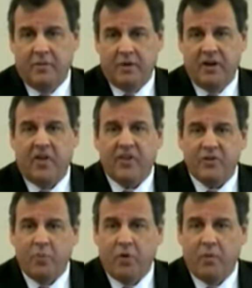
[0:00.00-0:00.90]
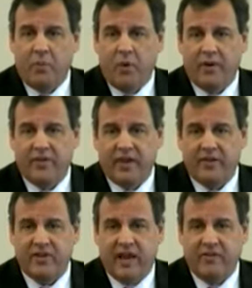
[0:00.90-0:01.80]
But nothing's more important than
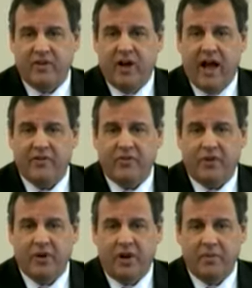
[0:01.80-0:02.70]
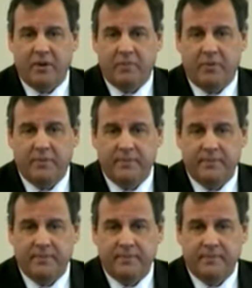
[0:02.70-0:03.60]
saving the lives of our young people
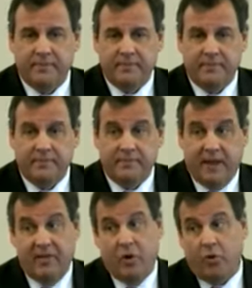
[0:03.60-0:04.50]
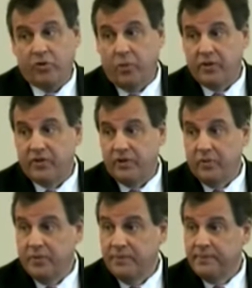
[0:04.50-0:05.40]
and the older ones too.